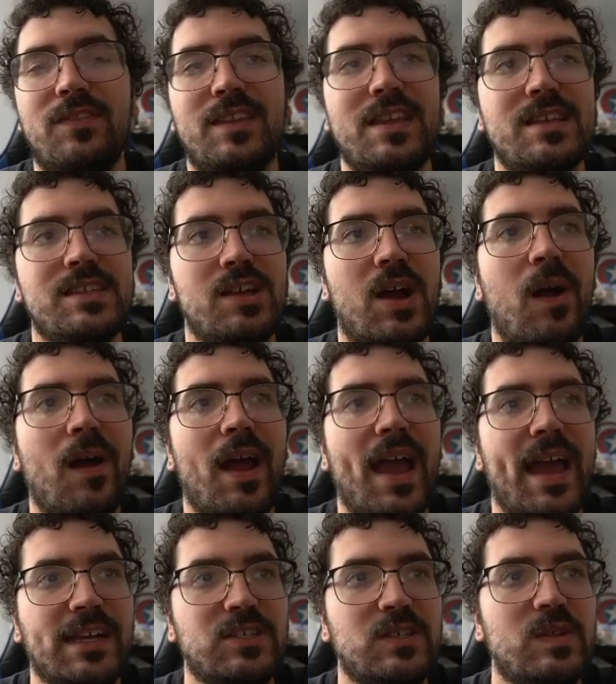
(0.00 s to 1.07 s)
these are
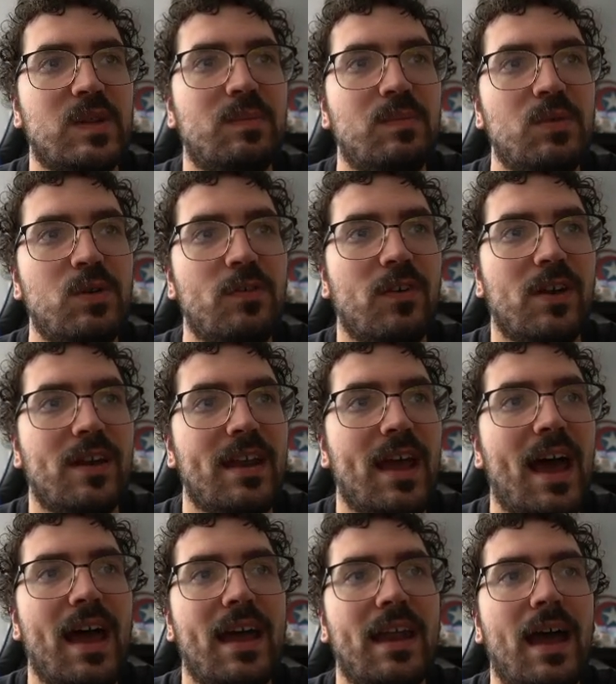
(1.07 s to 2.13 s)
actually the move or
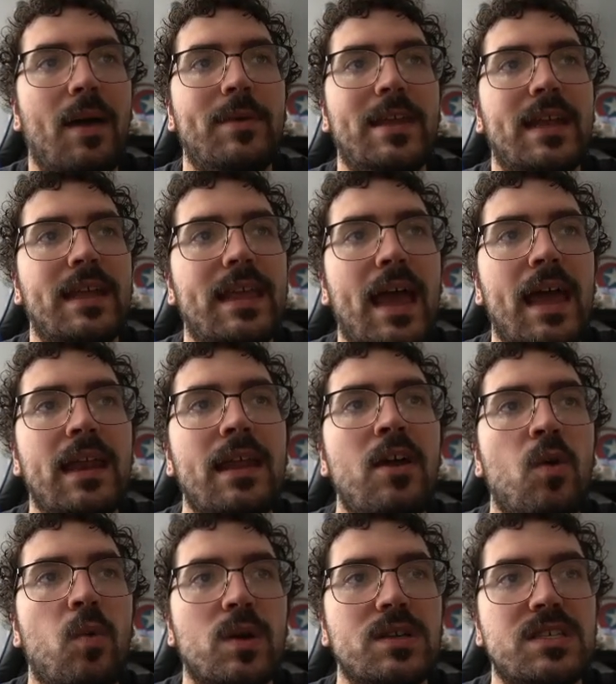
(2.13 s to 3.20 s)
not. I mean, again,
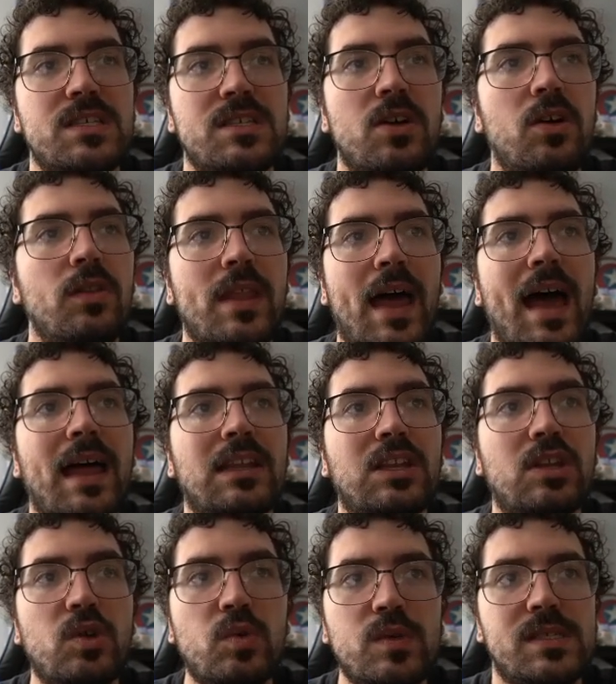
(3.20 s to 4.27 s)
we're still not
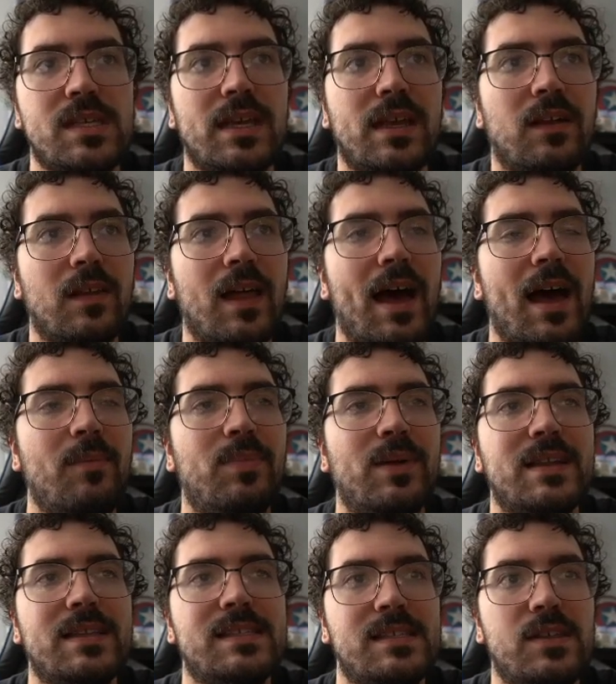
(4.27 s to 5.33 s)
losing a lot, but
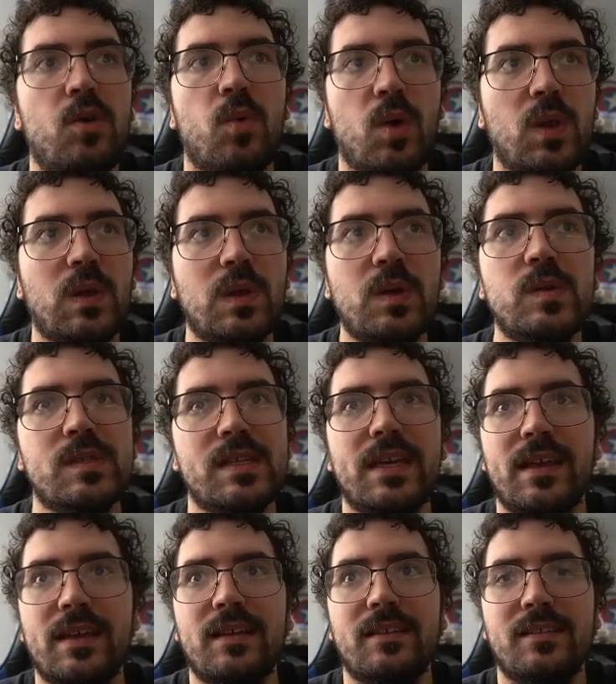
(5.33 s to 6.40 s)
it's still we're
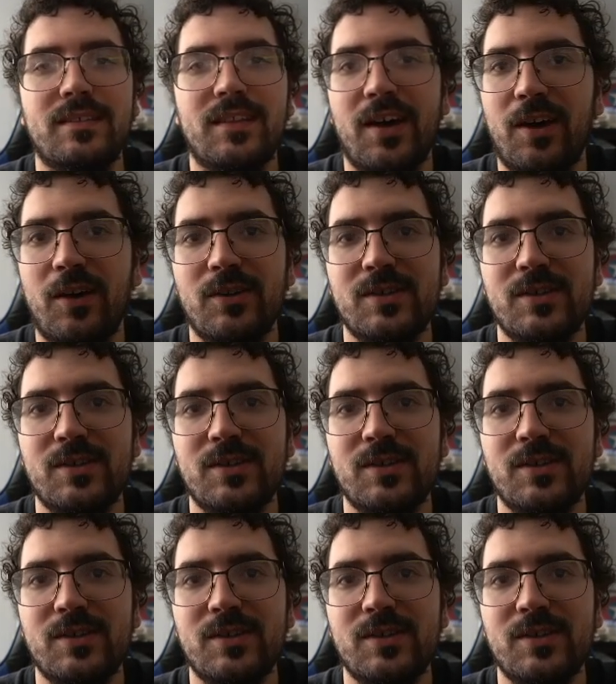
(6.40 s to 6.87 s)
losing though.